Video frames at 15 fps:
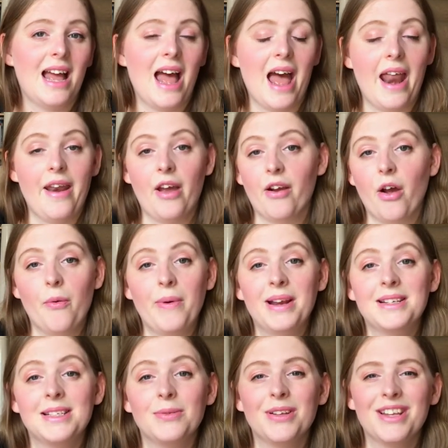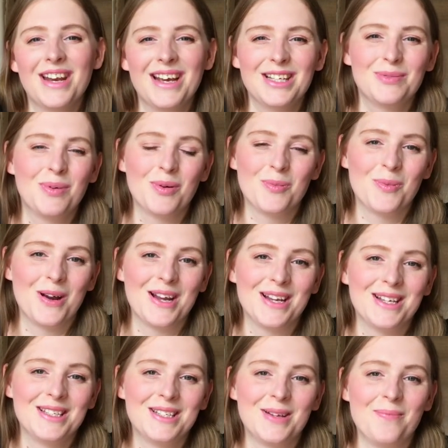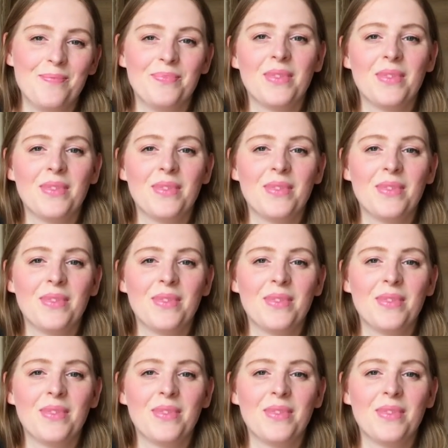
and I can't wait to see what the next book brings.